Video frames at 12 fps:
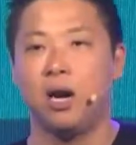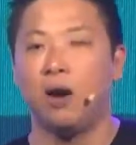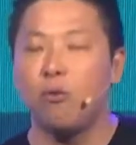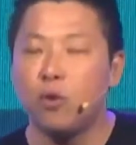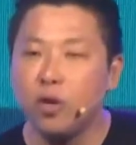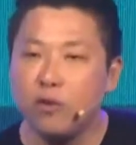
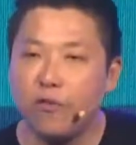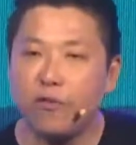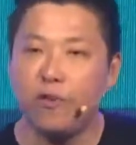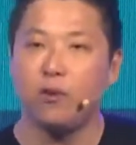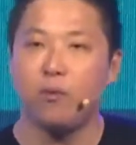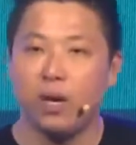How will you
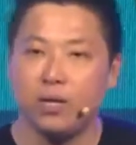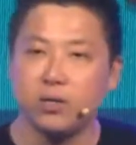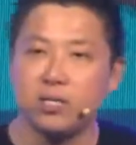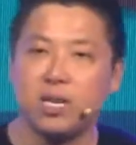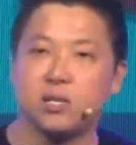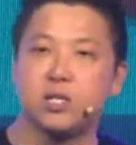feel when
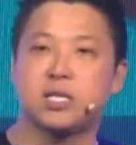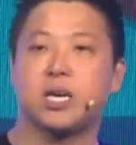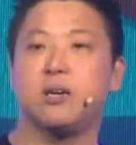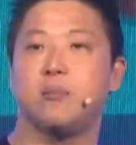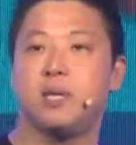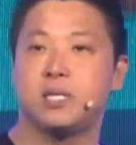you start to
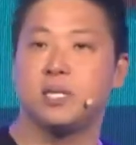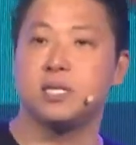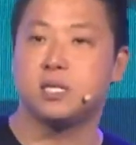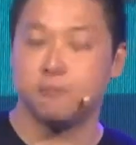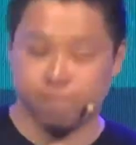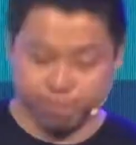scale the
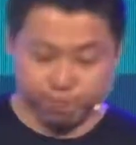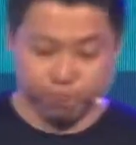business?